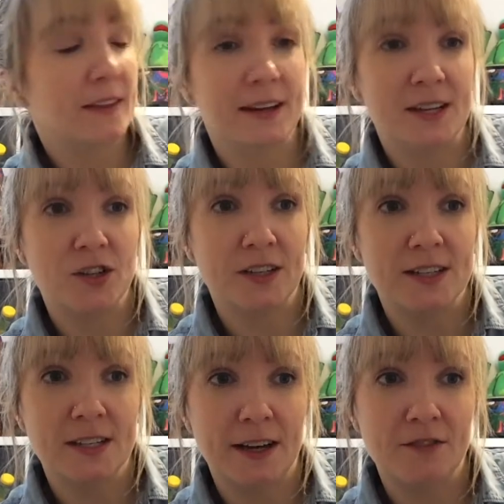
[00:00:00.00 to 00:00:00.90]
Then as you can
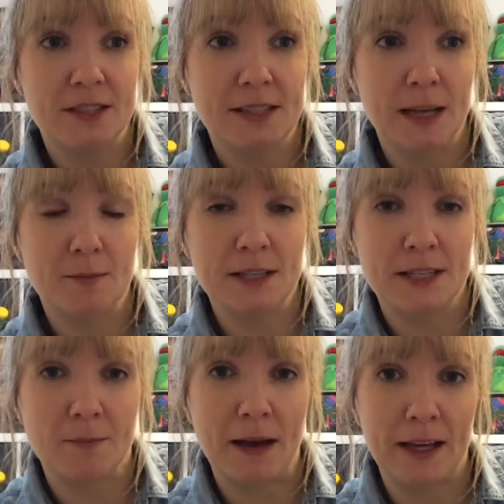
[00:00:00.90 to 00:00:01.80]
see, I've just taped it to
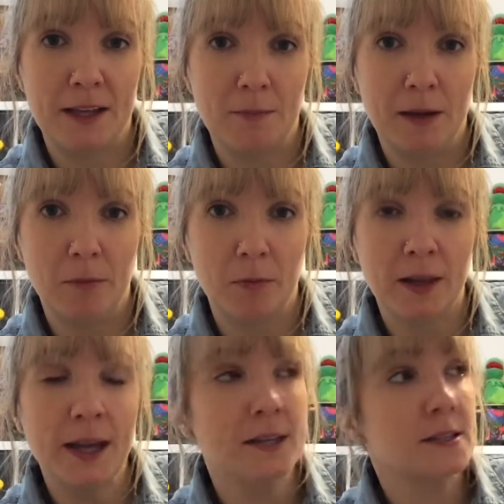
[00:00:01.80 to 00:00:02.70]
the back of the paper
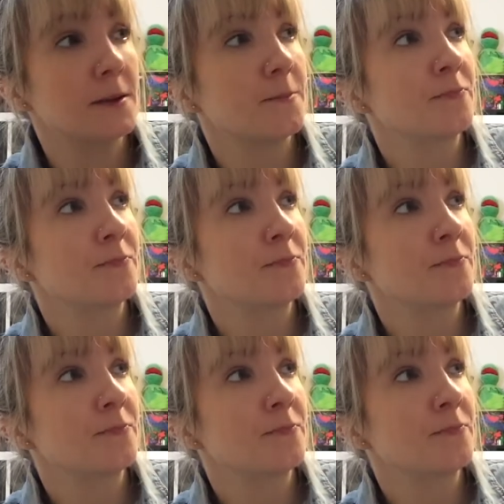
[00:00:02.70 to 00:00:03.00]
plate.